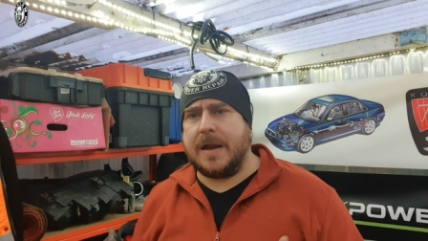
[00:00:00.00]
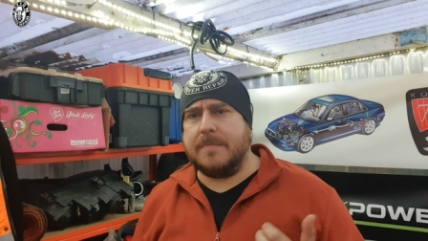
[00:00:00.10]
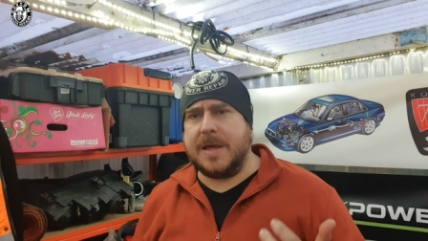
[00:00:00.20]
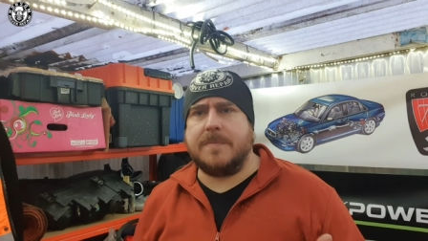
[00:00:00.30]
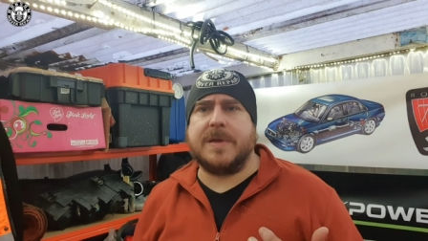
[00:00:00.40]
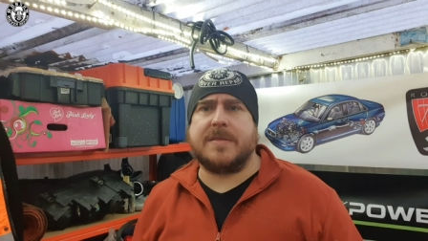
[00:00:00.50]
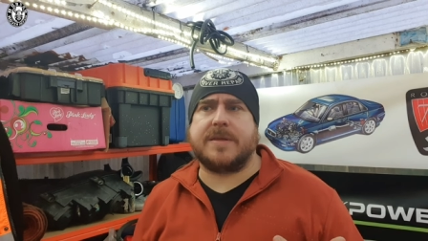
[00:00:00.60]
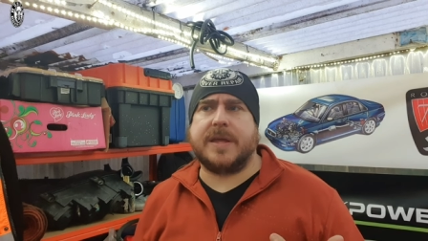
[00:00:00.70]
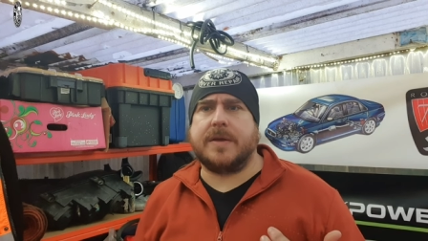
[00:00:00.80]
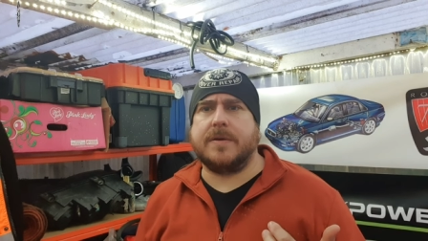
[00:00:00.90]
and it made me
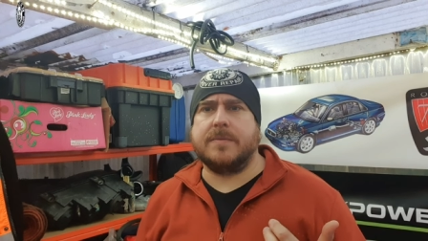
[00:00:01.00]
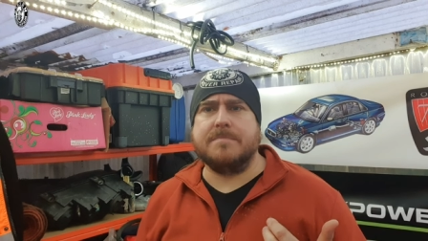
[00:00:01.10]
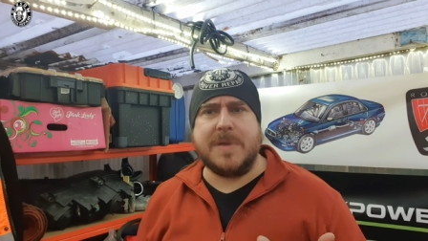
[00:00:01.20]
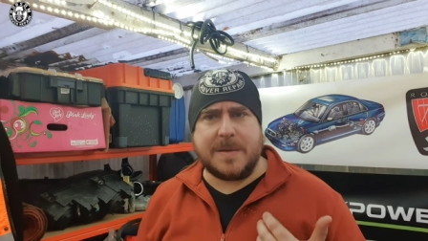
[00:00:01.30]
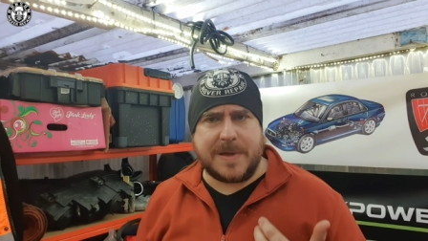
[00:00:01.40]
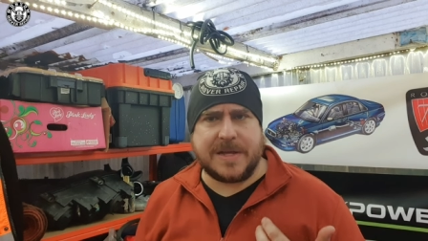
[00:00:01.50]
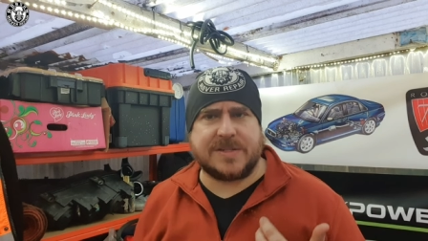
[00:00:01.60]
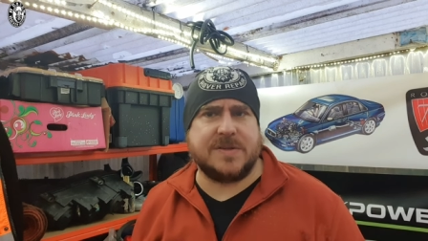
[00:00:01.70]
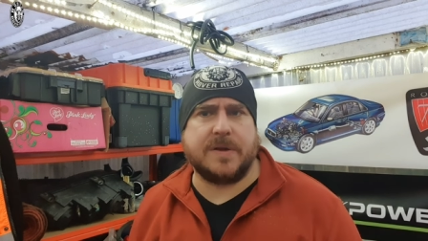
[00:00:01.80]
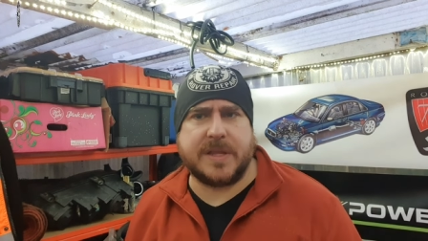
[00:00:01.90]
think, maybe
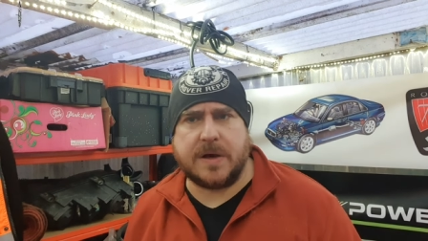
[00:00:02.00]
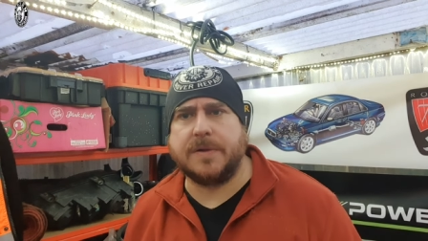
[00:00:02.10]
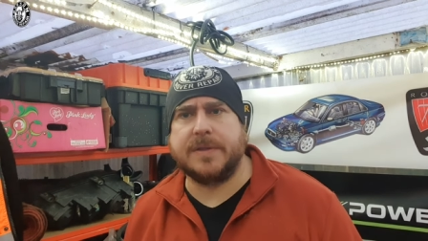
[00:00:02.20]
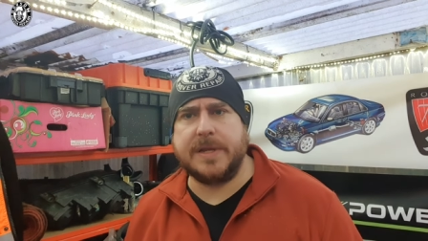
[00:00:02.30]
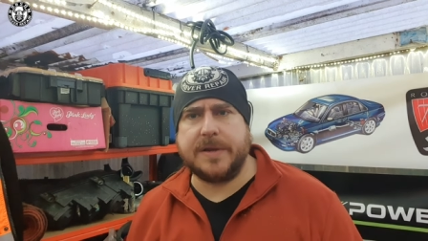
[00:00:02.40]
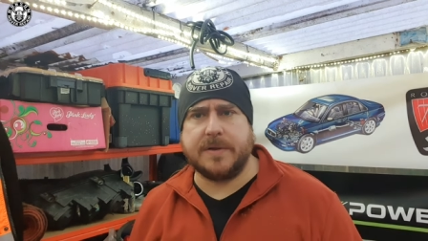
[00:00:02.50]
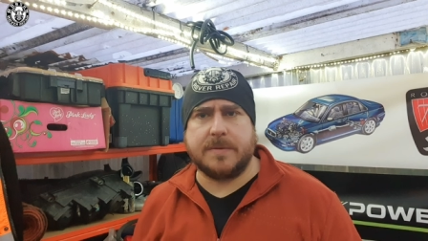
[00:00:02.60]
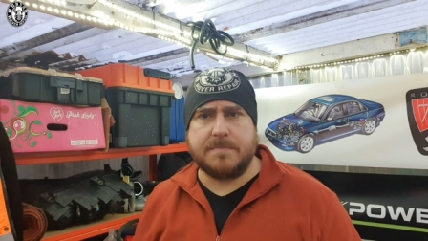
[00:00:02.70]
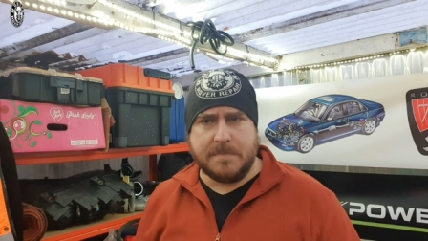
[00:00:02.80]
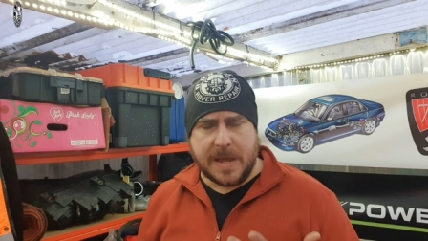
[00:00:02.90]
it's not the
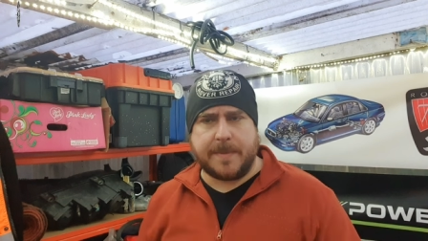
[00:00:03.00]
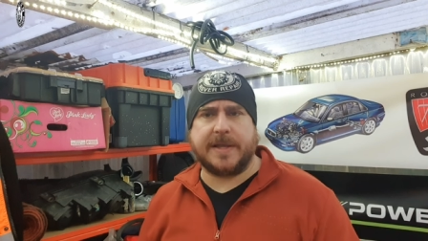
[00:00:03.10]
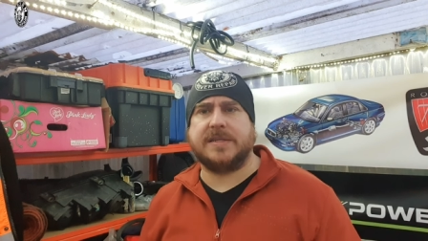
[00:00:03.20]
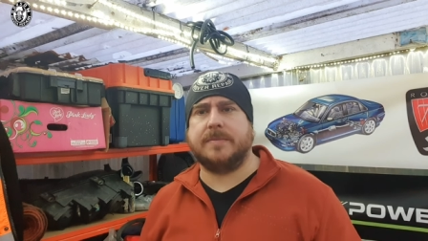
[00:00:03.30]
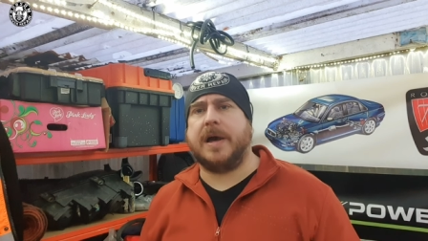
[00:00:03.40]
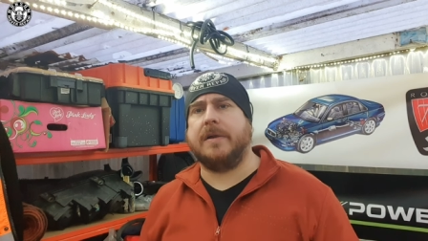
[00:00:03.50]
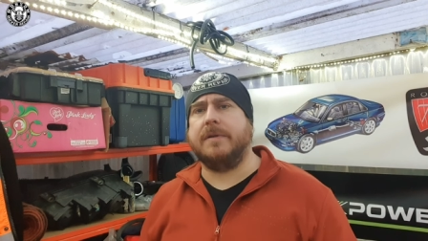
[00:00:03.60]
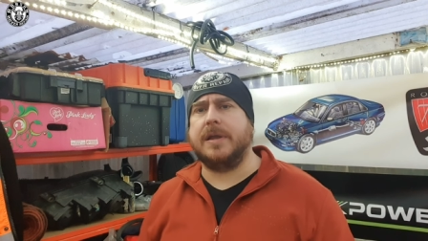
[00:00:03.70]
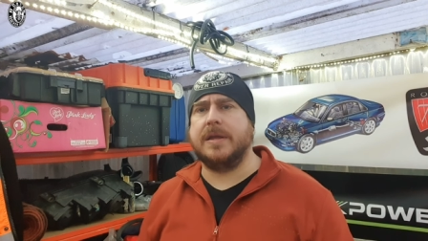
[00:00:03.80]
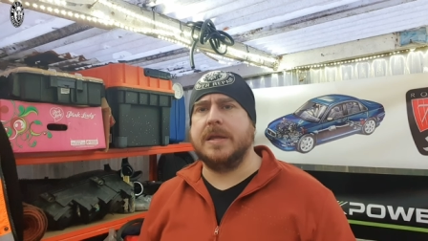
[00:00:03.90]
alternator, maybe it's the
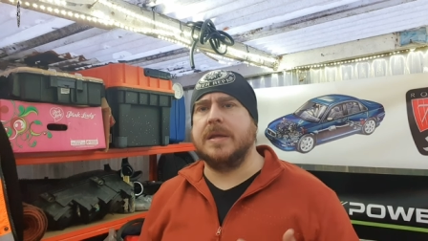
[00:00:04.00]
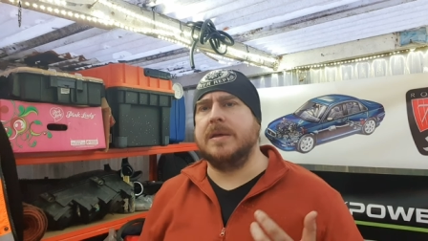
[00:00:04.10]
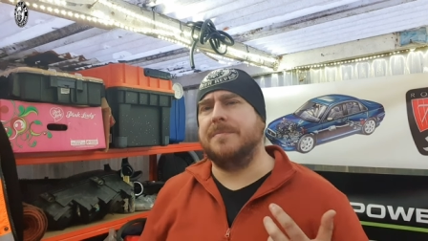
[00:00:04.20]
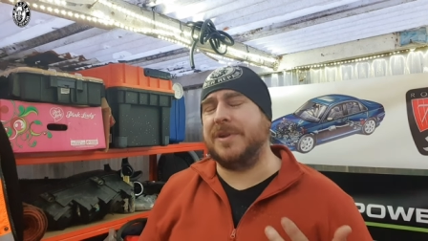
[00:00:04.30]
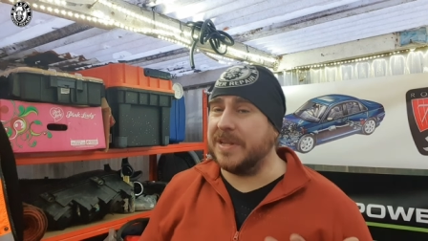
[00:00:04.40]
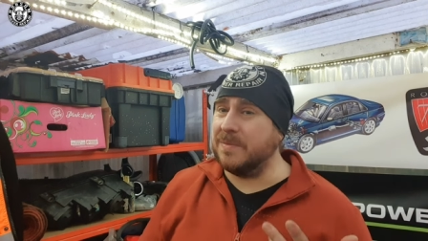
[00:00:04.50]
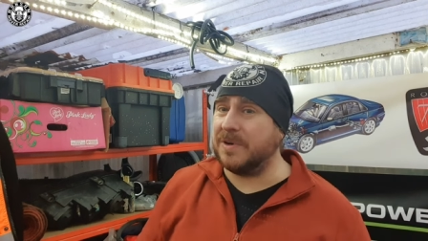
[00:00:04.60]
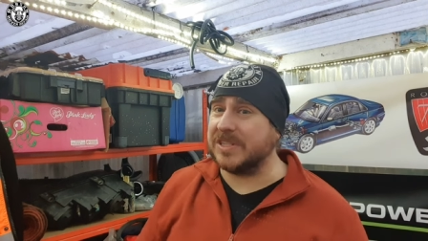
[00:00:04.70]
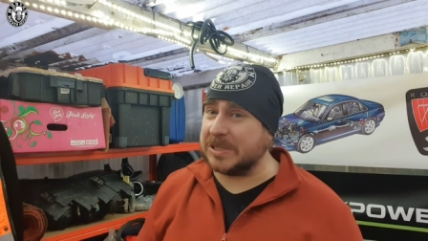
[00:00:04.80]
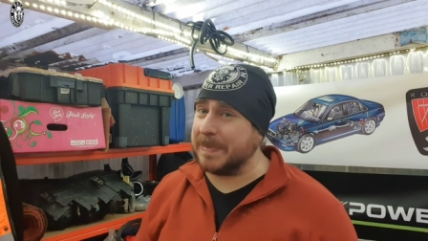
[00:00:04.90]
battery. But I didn't
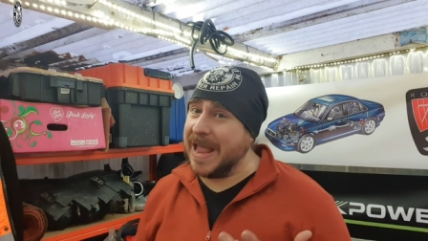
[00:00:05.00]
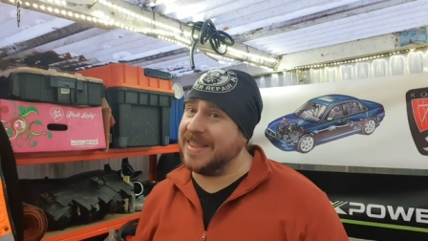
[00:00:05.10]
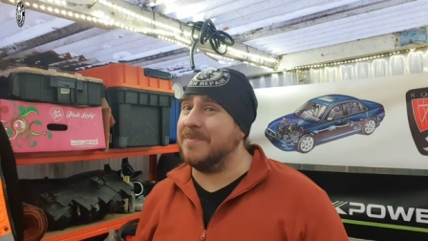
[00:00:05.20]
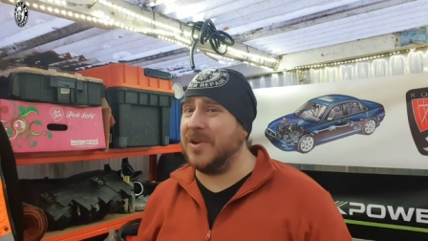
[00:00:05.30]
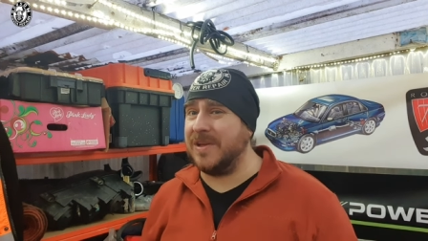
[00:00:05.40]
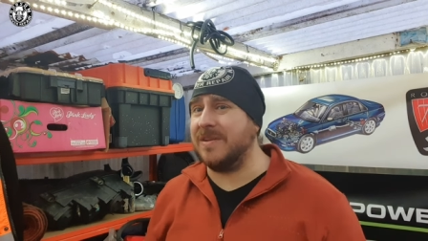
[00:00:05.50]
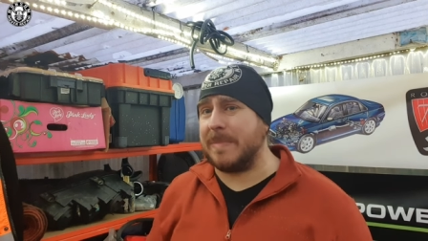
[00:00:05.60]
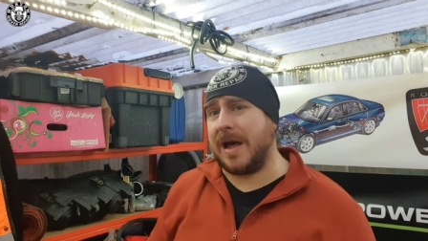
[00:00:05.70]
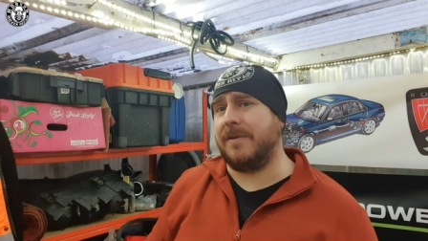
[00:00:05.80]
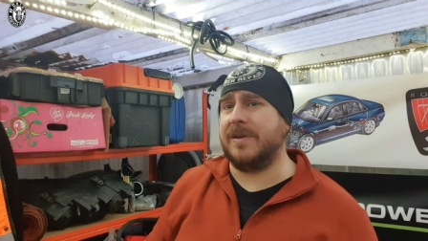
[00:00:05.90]
want to spend the money on
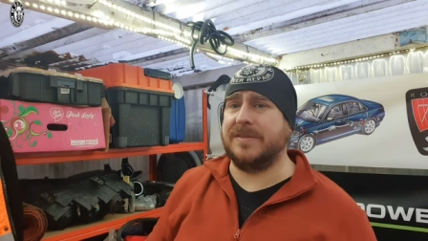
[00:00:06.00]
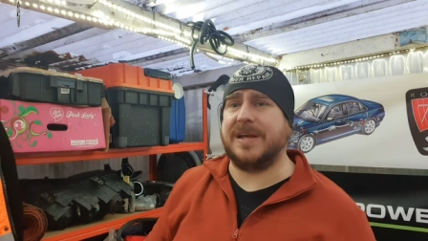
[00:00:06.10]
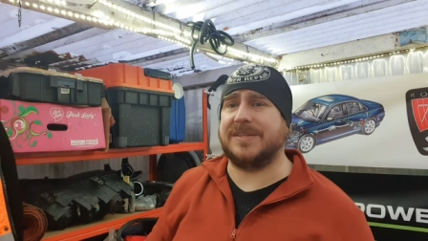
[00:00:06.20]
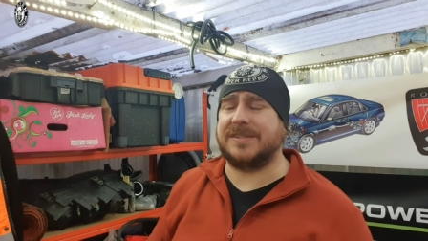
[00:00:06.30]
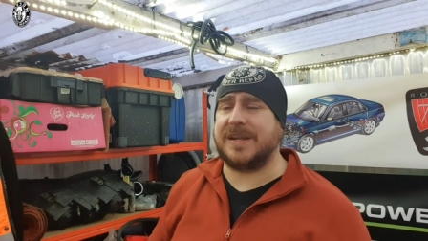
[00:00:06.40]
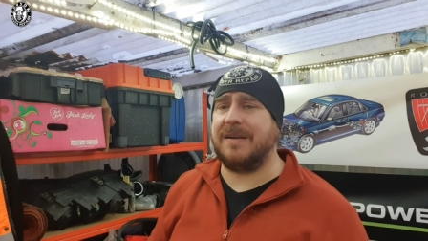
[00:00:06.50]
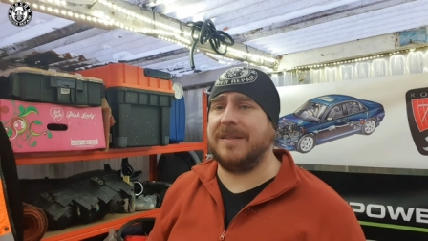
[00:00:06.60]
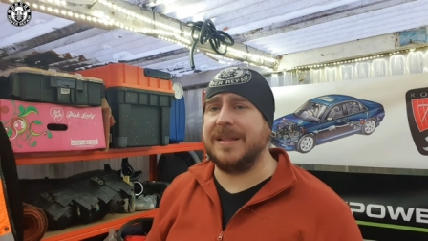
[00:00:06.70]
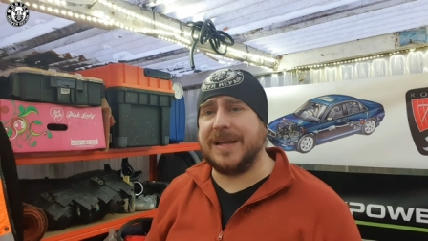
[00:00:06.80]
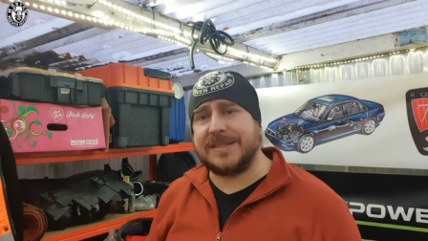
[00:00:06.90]
the battery
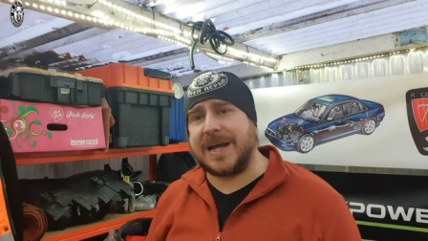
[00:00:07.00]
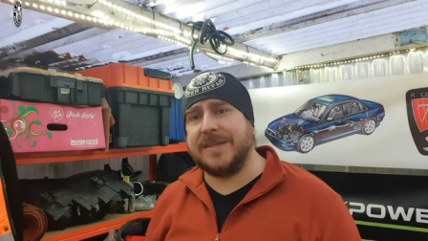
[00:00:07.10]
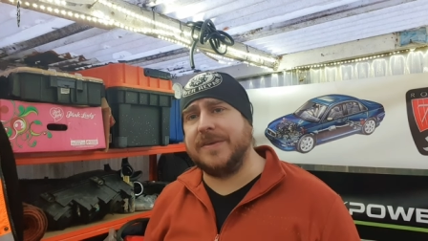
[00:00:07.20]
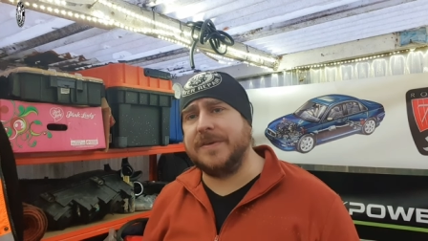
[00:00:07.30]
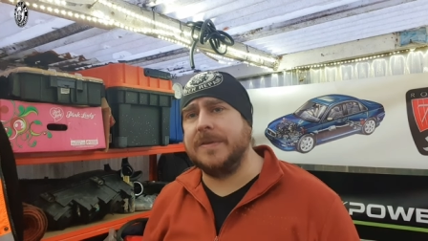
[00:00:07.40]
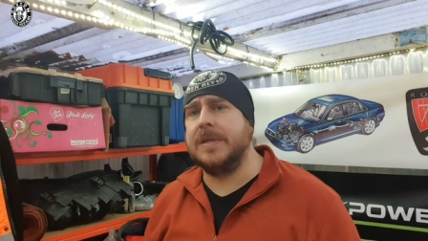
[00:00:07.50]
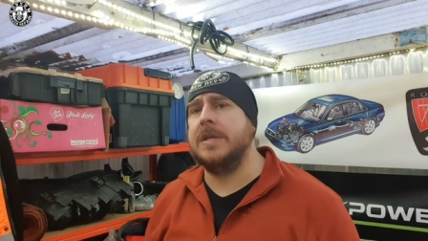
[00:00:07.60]
unnecessarily unless I had to.